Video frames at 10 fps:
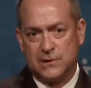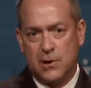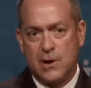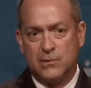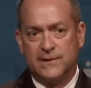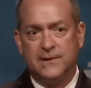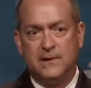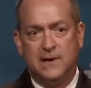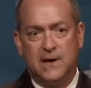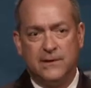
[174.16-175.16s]
along with
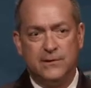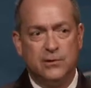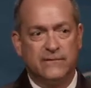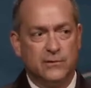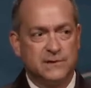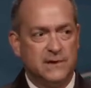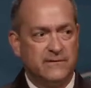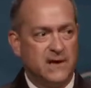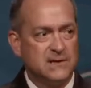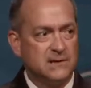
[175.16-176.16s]
the University
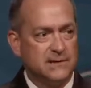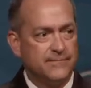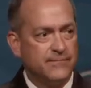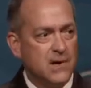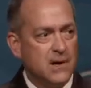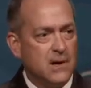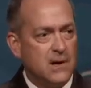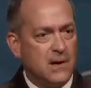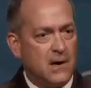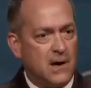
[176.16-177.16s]
of Iceland
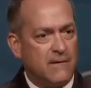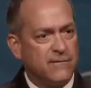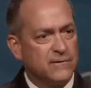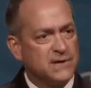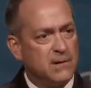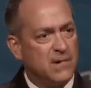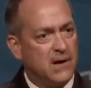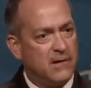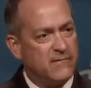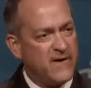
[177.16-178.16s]
for some
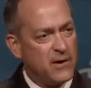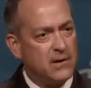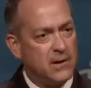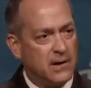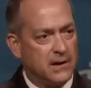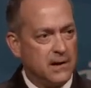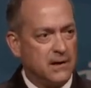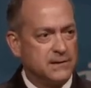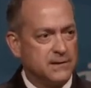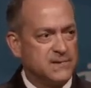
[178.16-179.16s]
very
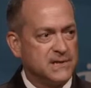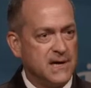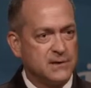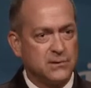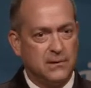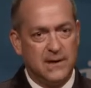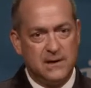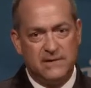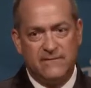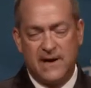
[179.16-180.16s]
substantial,
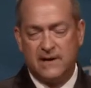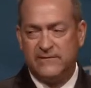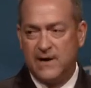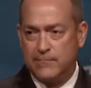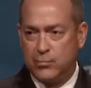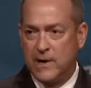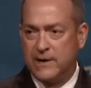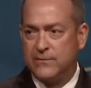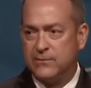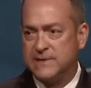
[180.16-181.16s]
innovative, and
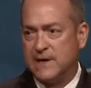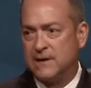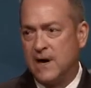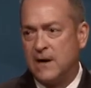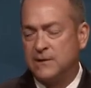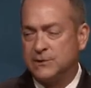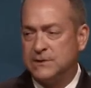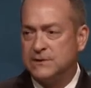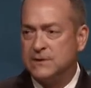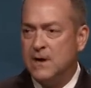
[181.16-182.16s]
breakthrough
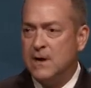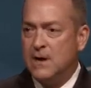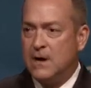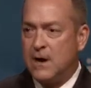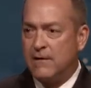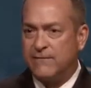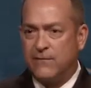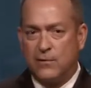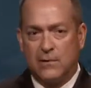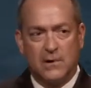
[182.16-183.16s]
technologies
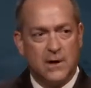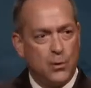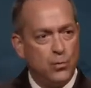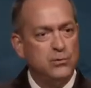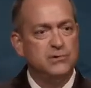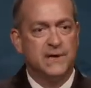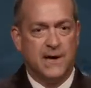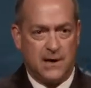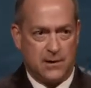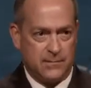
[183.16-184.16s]
for wound
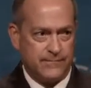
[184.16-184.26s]
care.